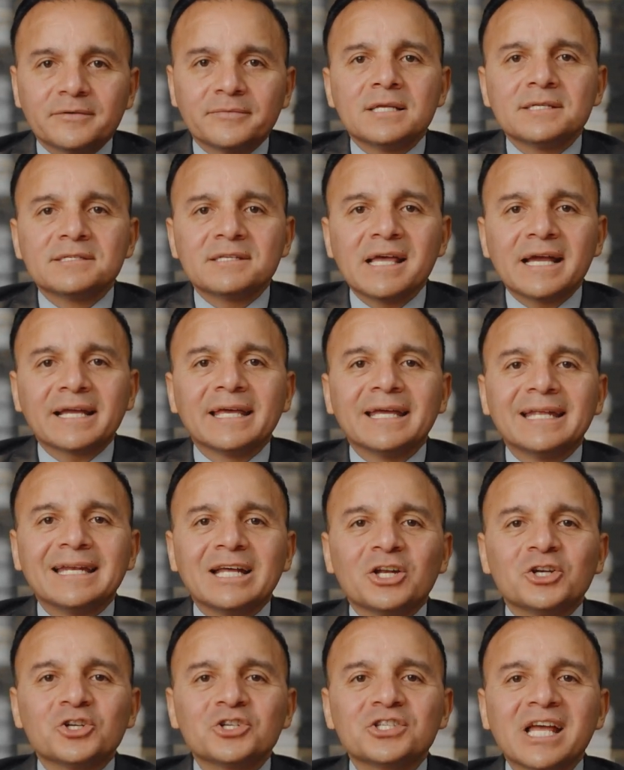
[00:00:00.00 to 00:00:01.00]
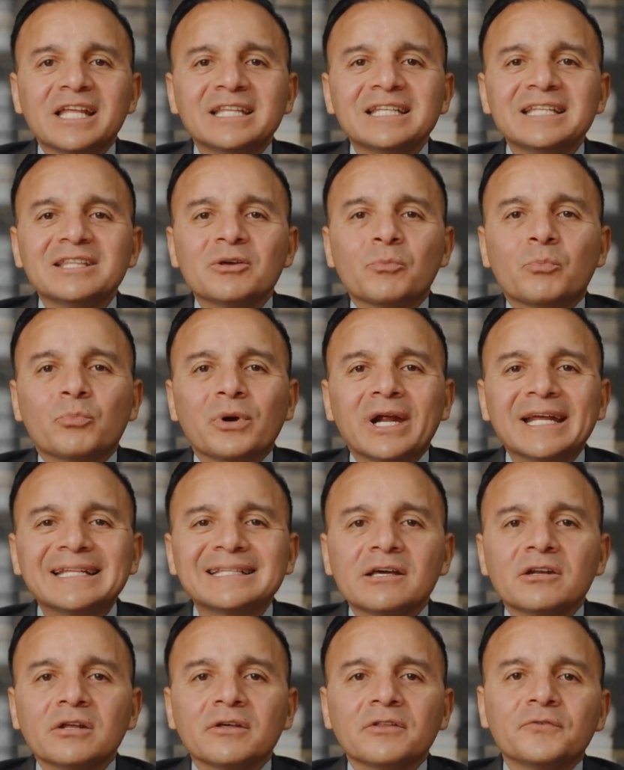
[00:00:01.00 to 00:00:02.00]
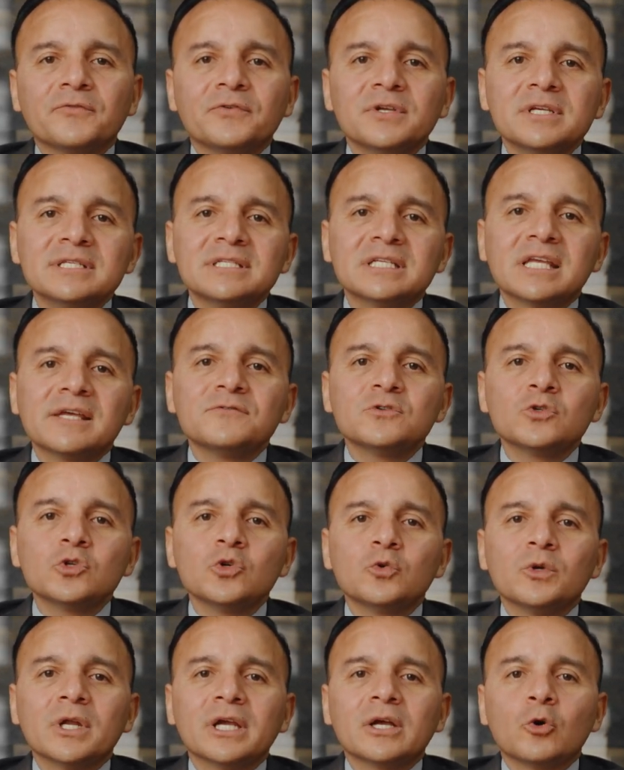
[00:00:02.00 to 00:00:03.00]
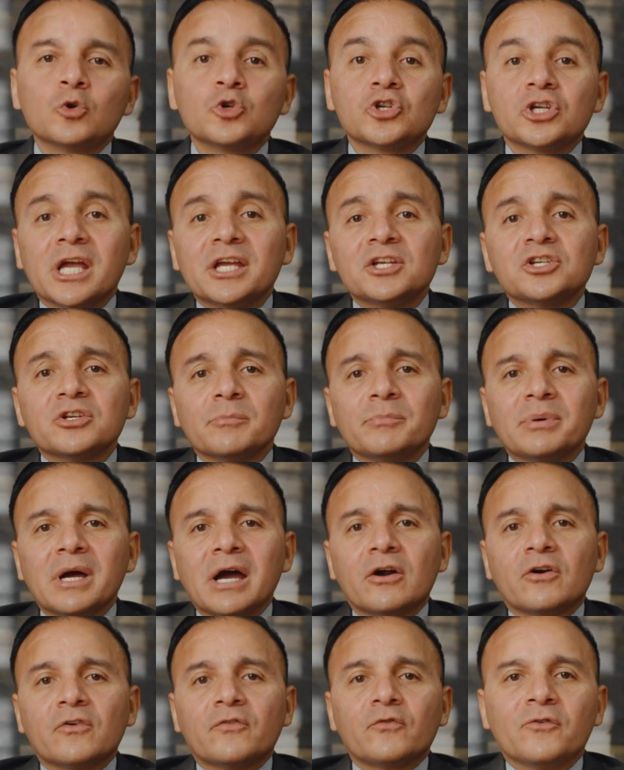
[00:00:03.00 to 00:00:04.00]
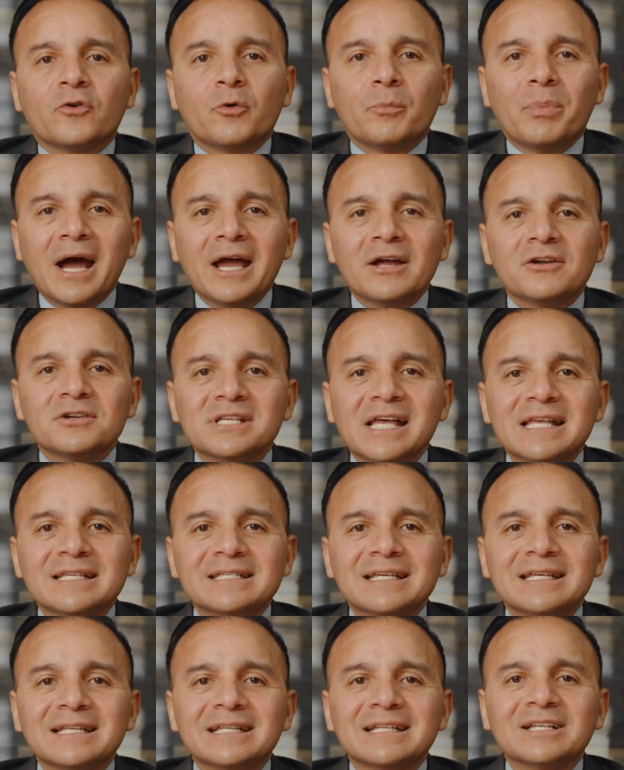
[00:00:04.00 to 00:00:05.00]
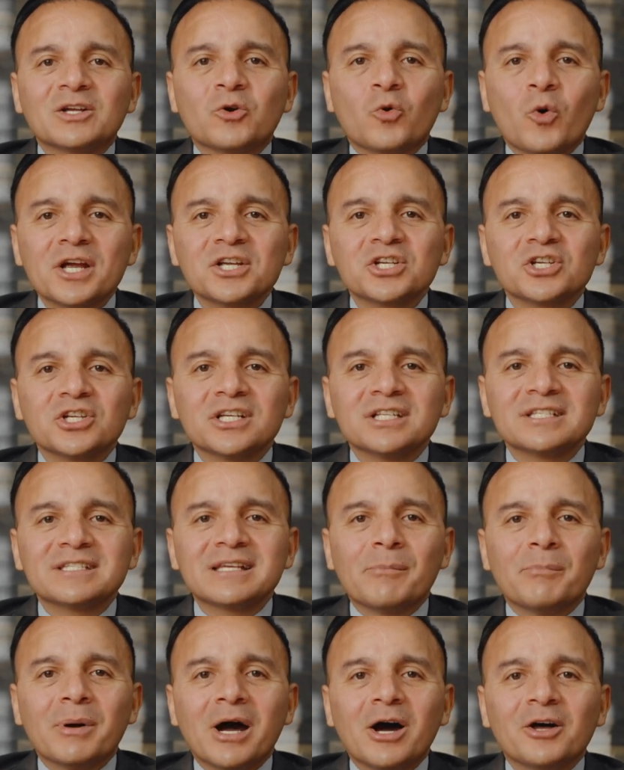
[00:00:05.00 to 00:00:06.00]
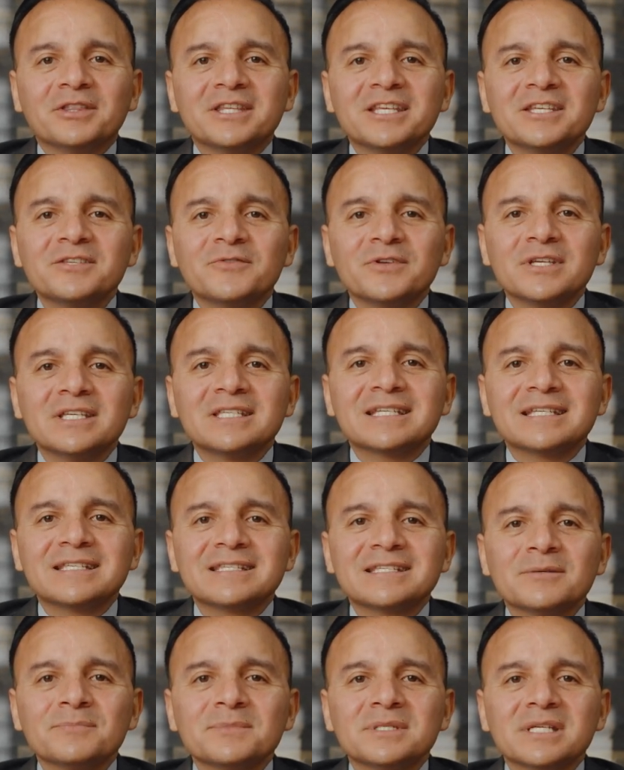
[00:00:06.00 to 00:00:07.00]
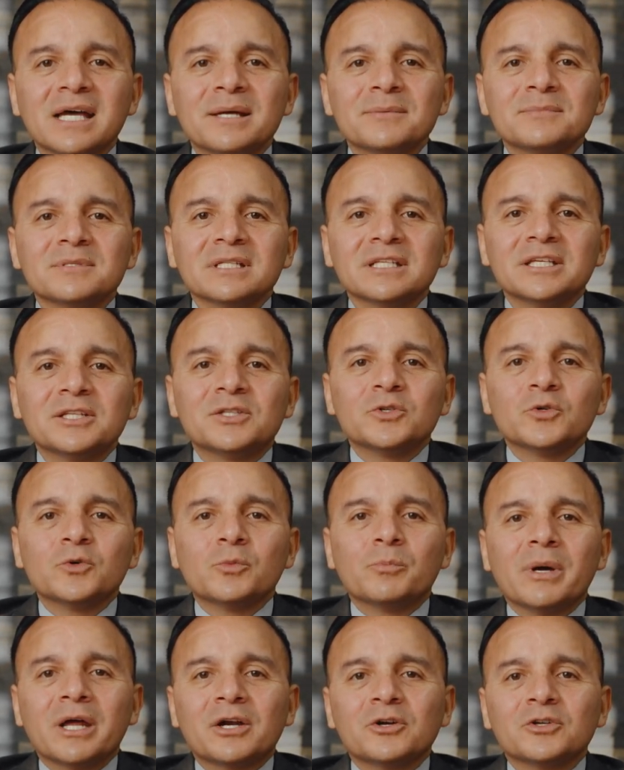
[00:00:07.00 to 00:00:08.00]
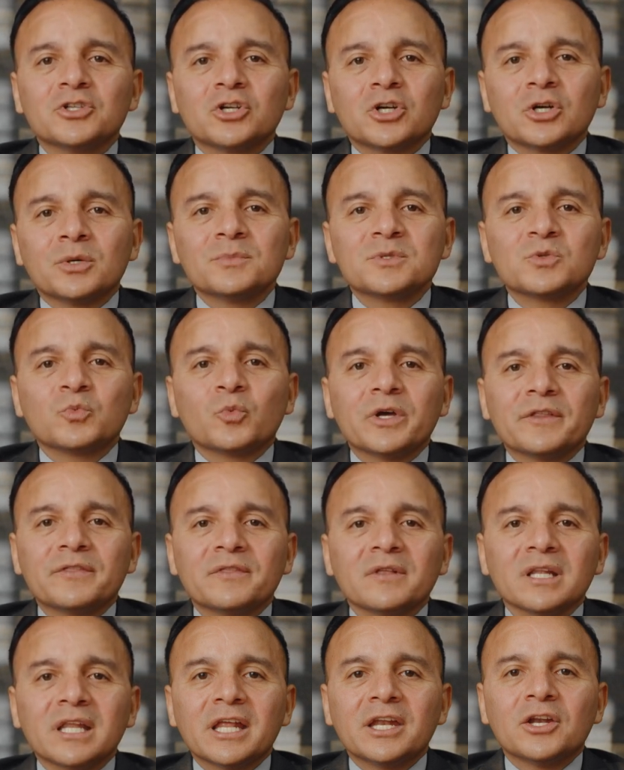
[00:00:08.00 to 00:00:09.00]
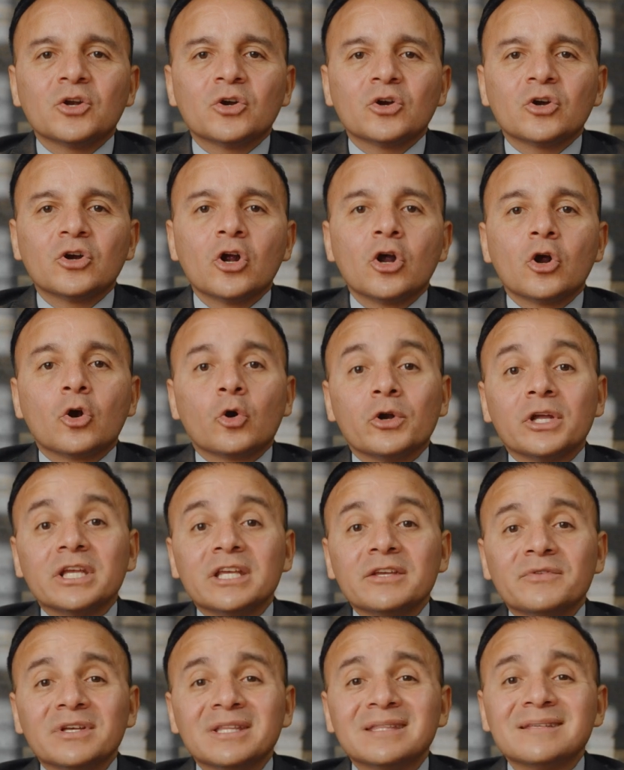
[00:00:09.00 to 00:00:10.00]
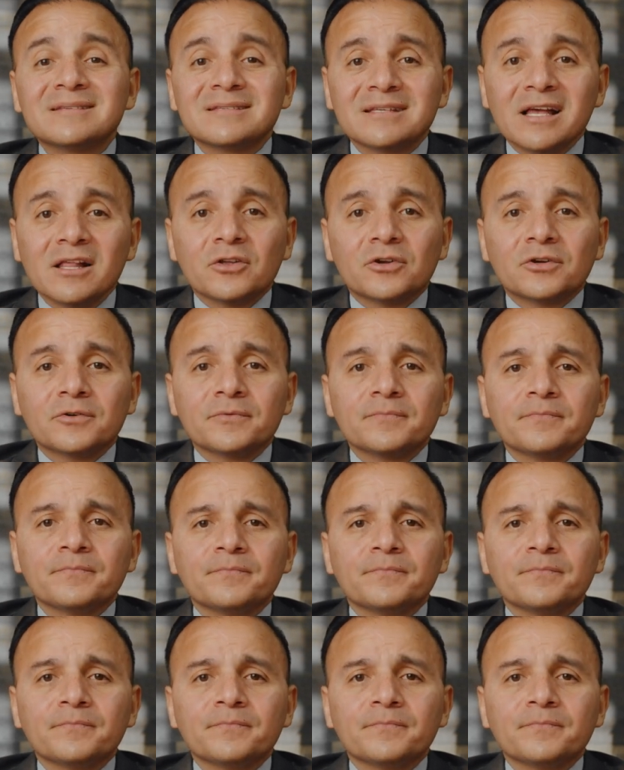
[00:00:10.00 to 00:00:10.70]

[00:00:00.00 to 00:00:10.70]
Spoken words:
Second, understanding the breakdown of the fees gives you negotiation power. For buyers, asking questions about these fees can sometimes lead to better terms with the lender or even the seller.